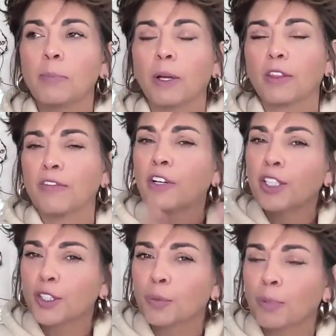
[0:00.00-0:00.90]
but the
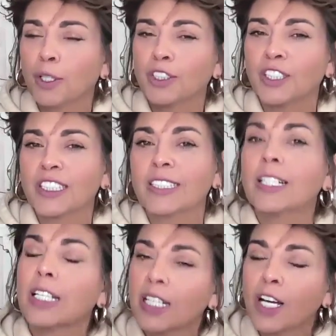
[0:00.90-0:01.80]
furniture purchased
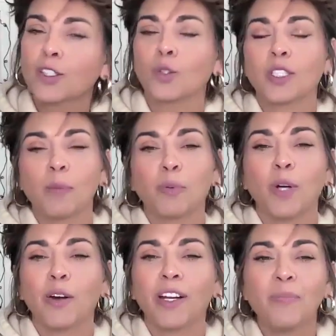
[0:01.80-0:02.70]
not so
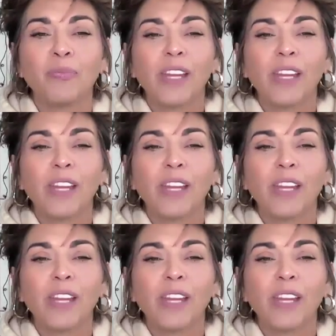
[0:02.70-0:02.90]
temporary.